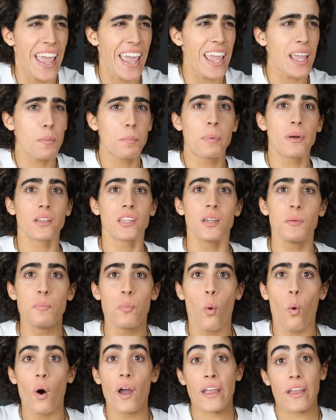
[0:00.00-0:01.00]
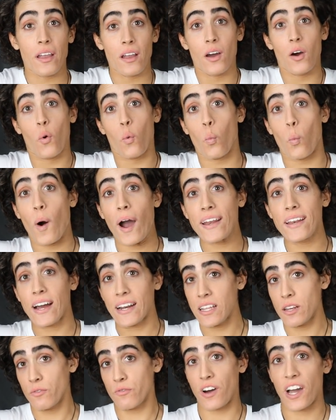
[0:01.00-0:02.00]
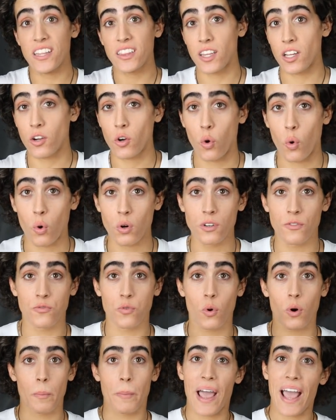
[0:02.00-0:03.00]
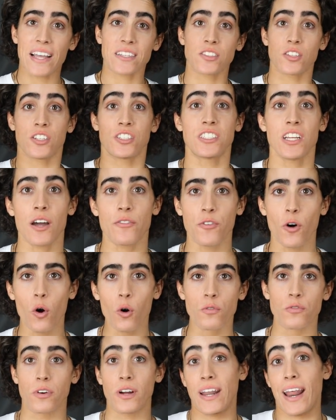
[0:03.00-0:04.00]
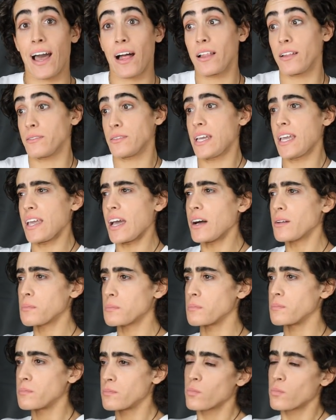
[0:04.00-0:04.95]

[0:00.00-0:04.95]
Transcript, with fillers: Hey, Billy boy, why not invite the carnivore master chef over and I'll